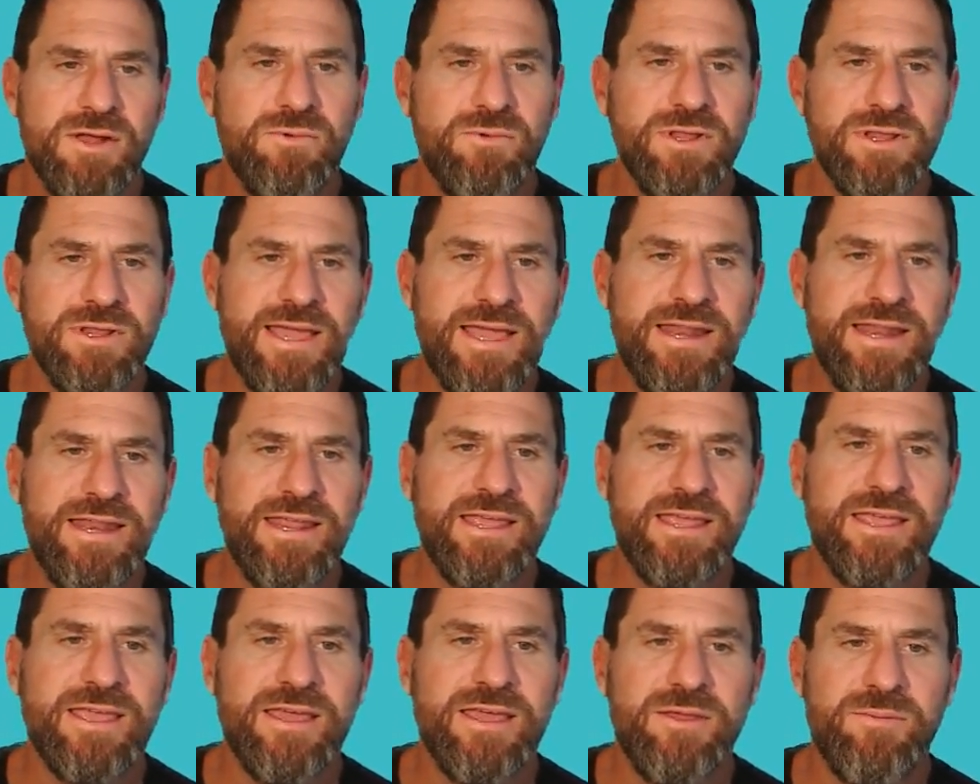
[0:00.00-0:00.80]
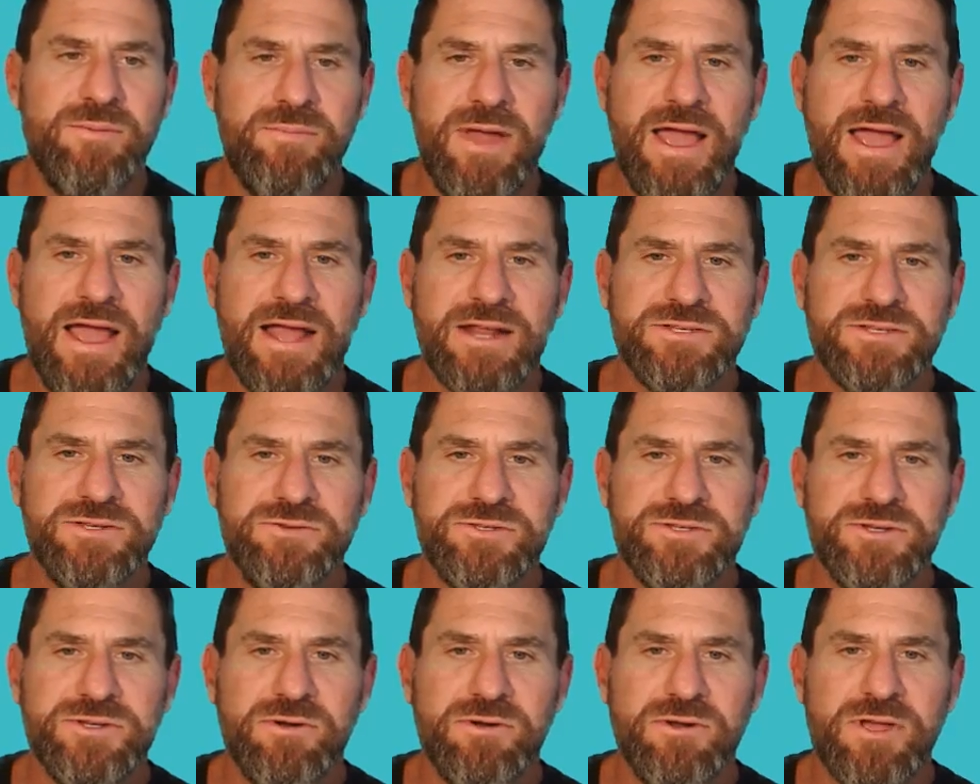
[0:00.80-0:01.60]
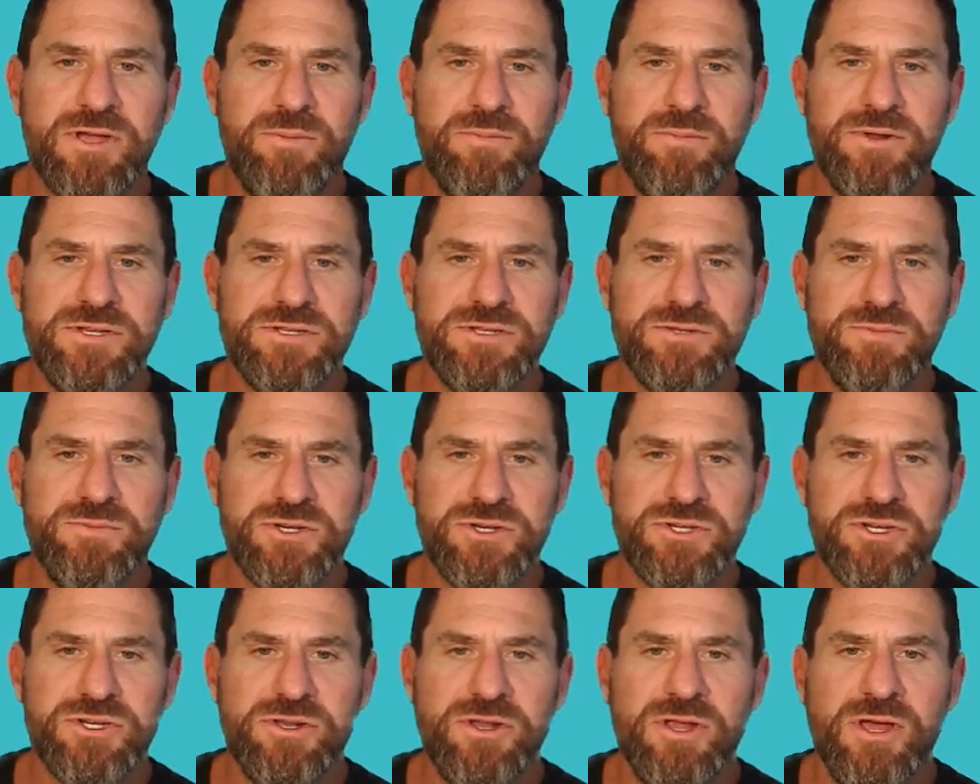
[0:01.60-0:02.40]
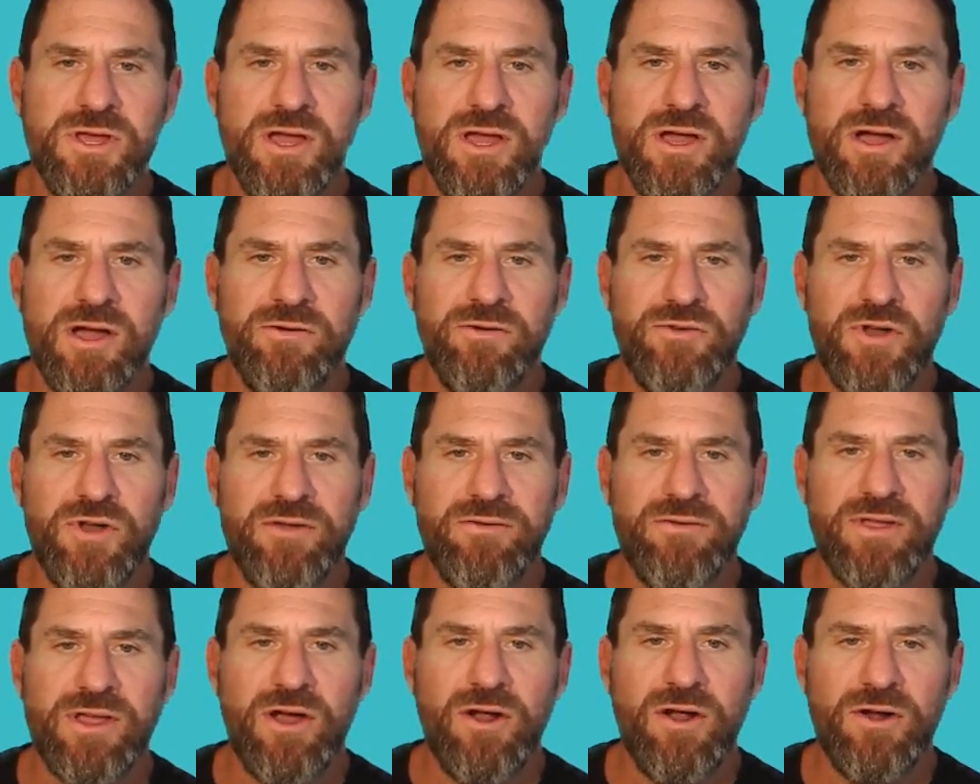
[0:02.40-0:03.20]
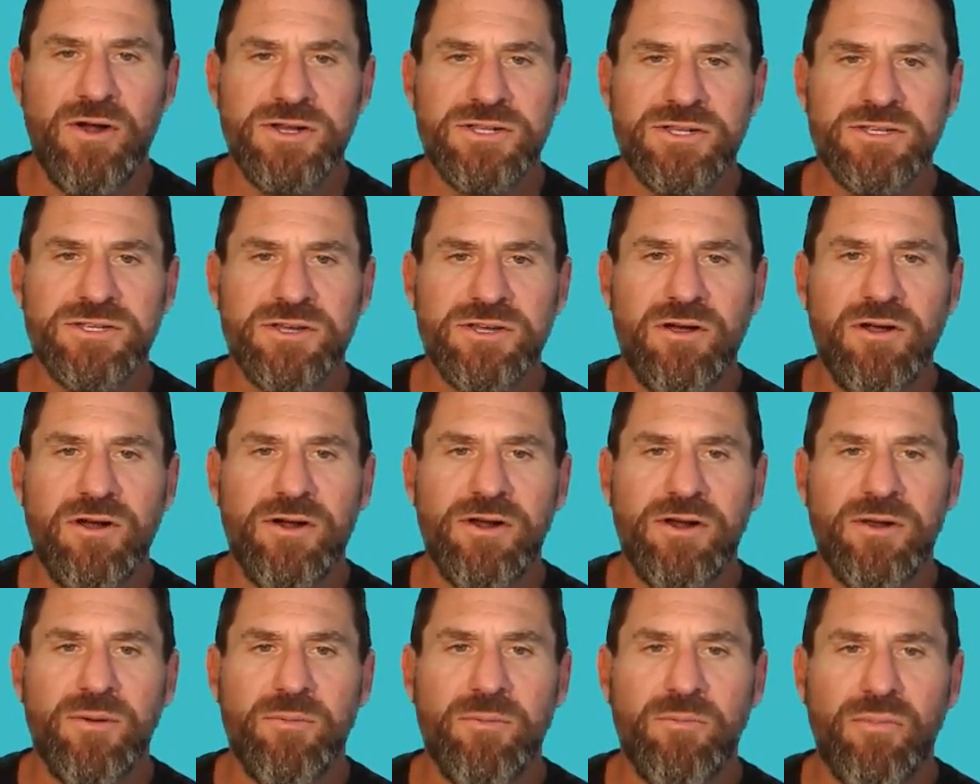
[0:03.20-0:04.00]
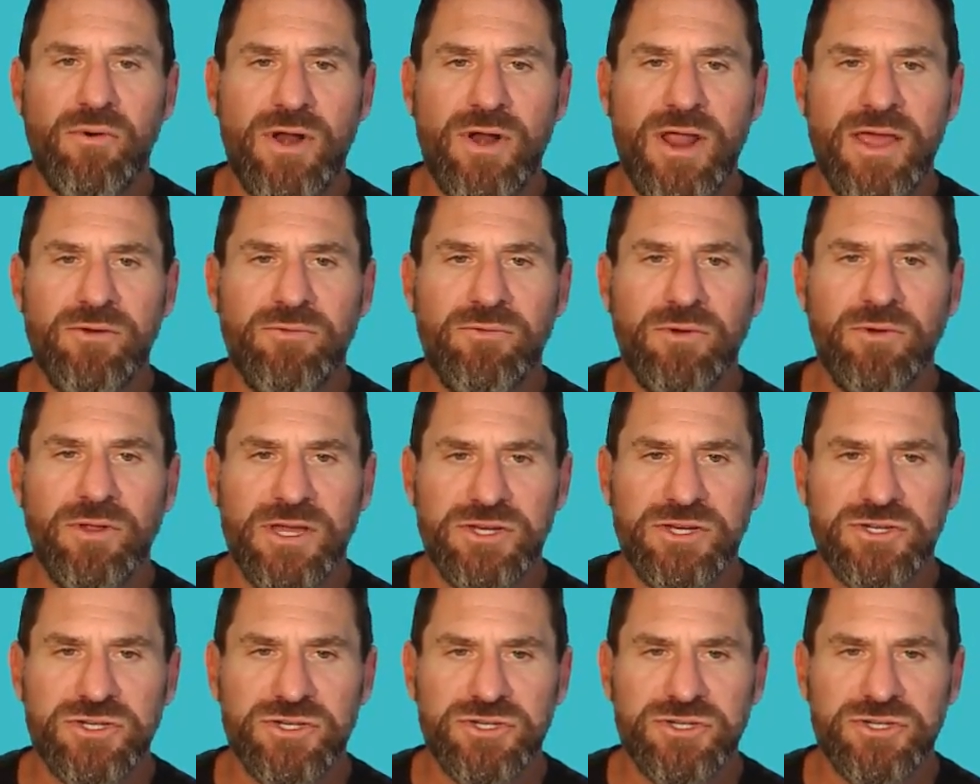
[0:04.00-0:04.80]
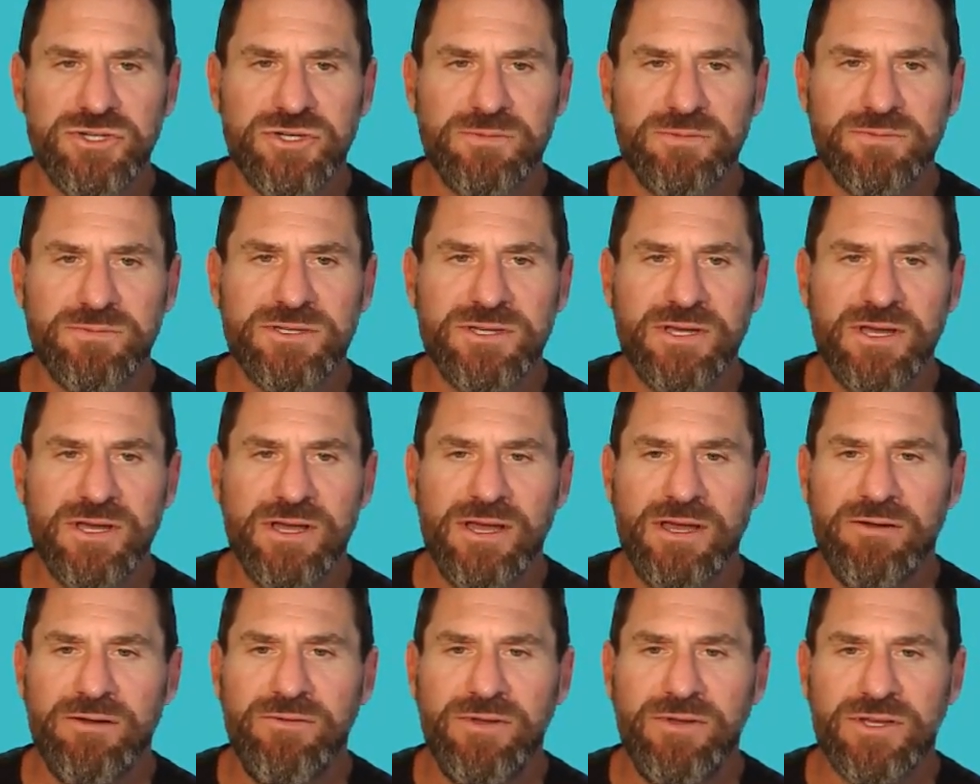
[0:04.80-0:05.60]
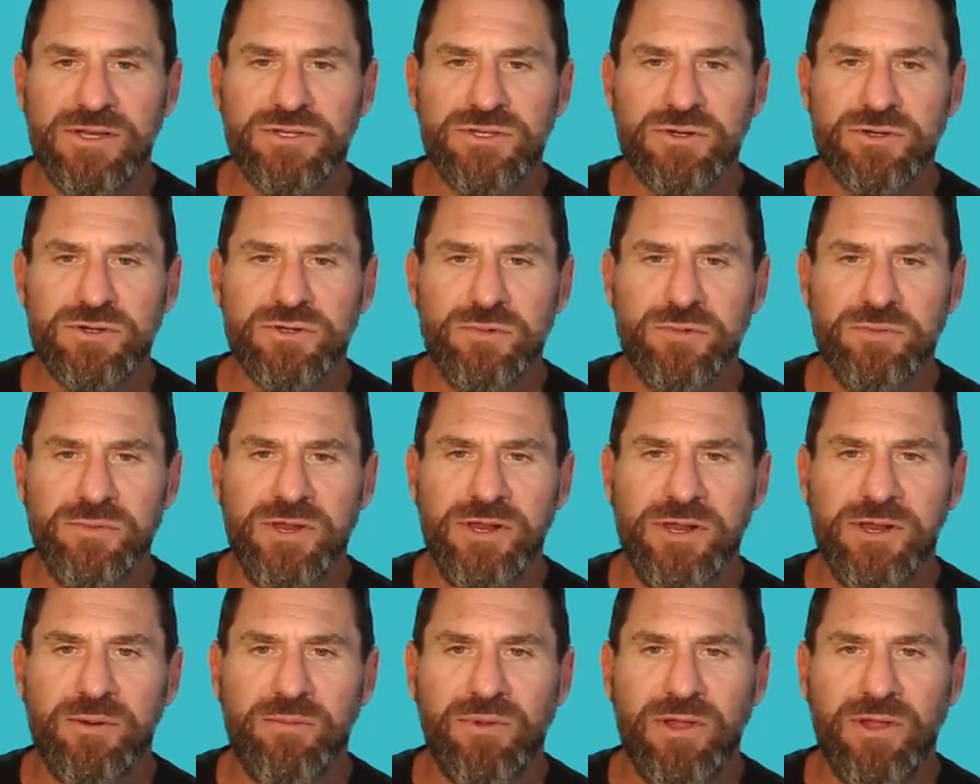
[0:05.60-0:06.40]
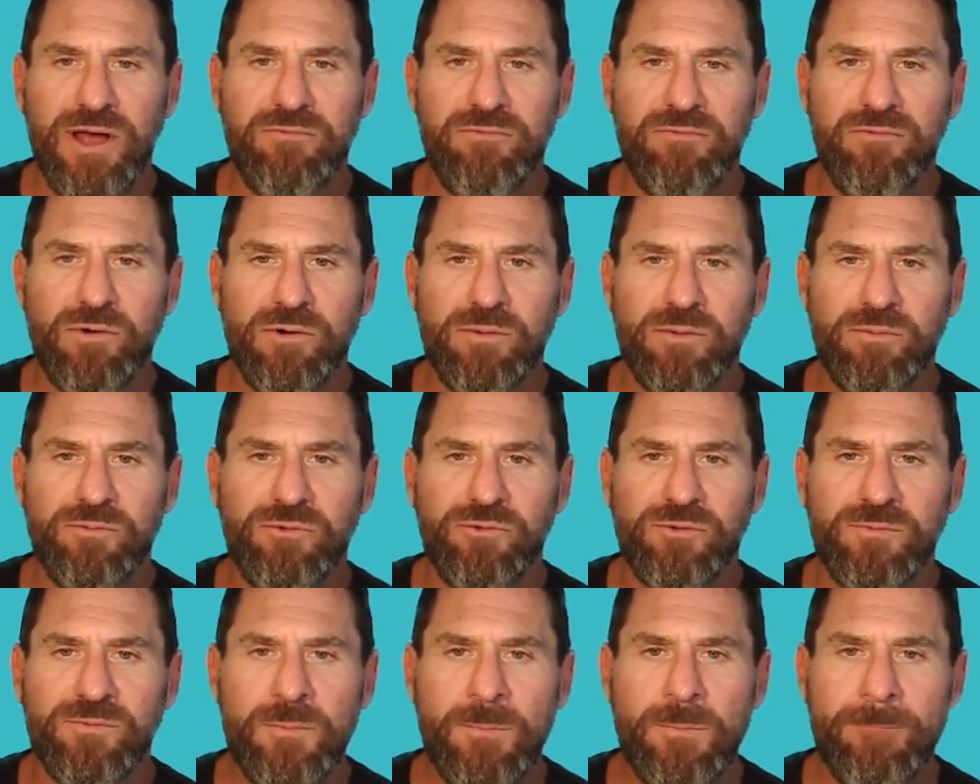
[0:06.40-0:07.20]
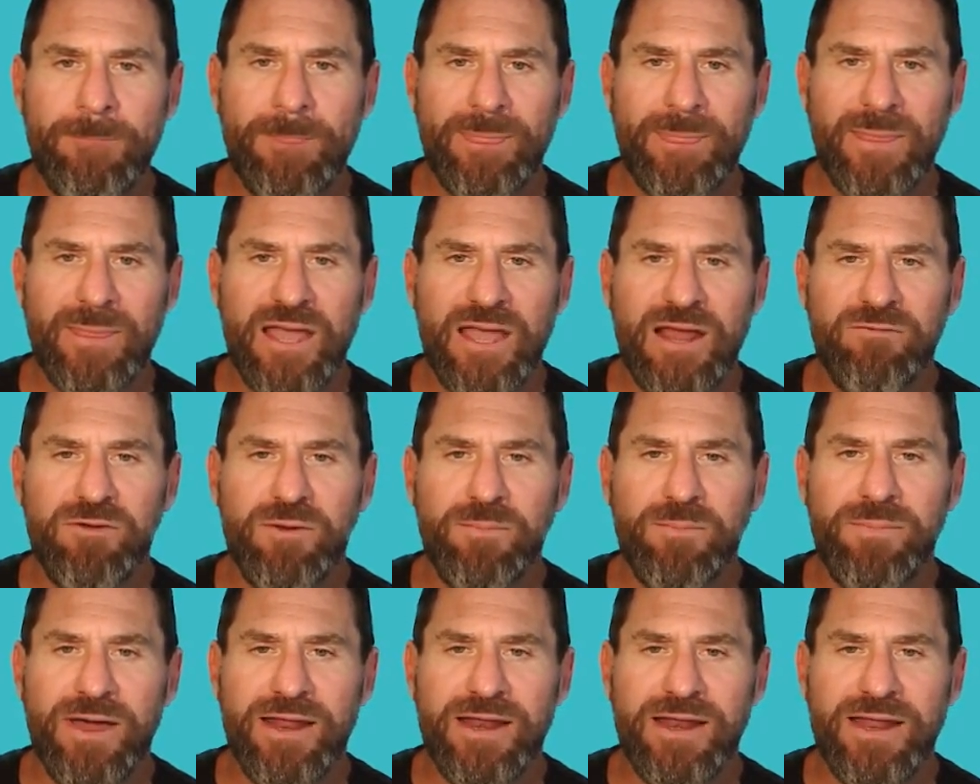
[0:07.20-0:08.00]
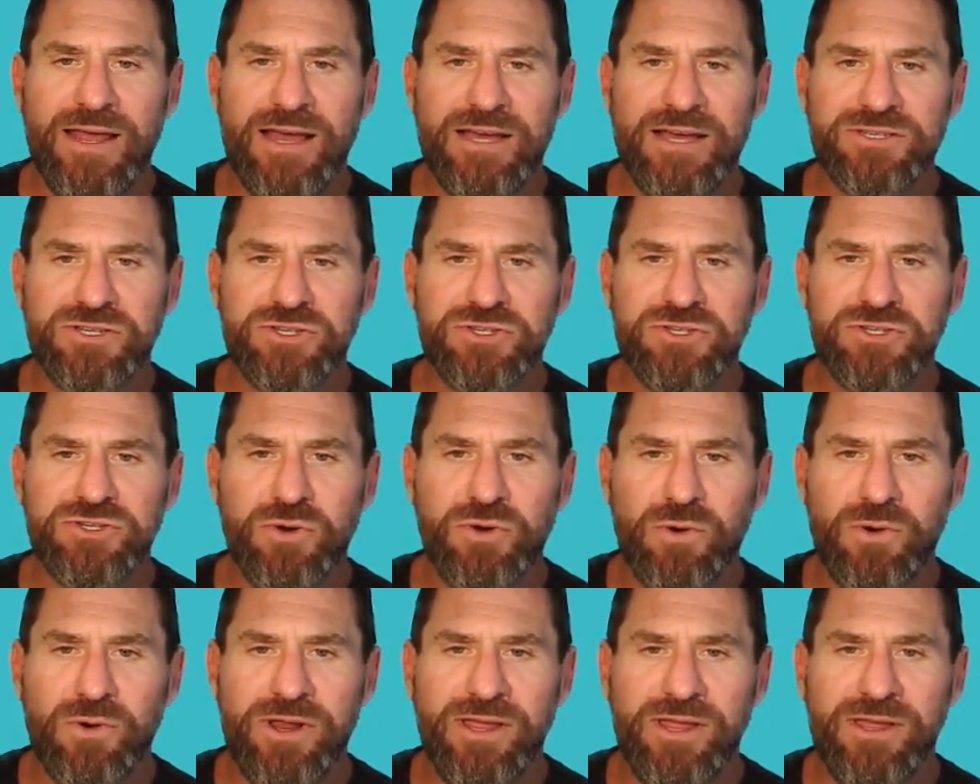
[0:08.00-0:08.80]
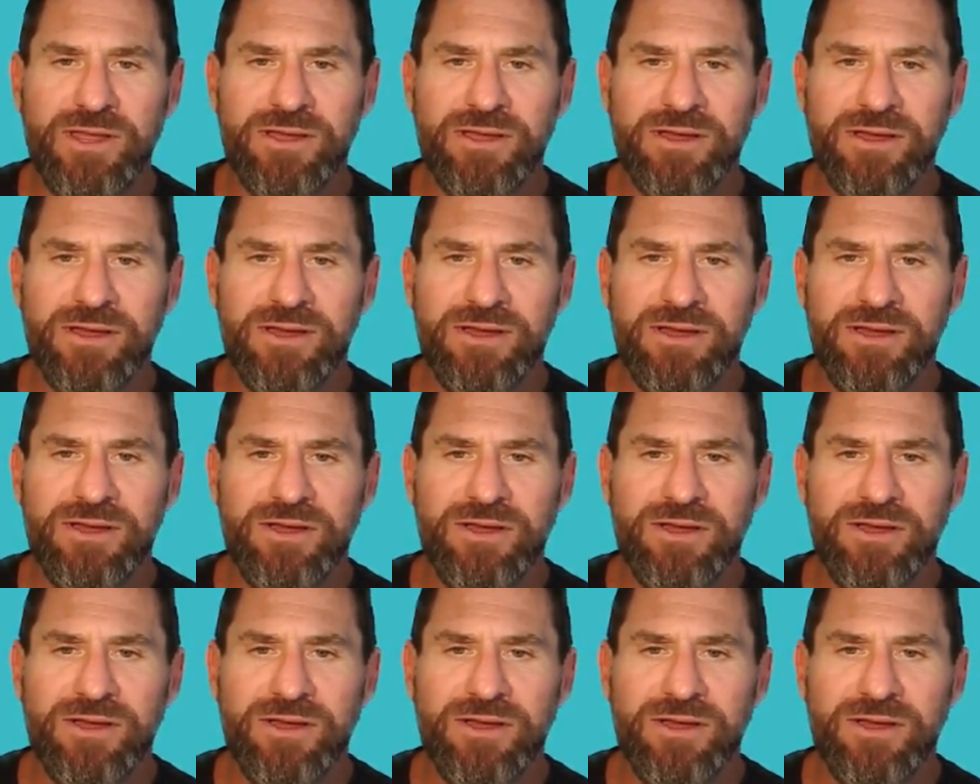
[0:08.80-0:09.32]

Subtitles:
relating it back to Zero Company's mission of driving heart-to-heart brand relationships via social media platforms. Every pet has a story.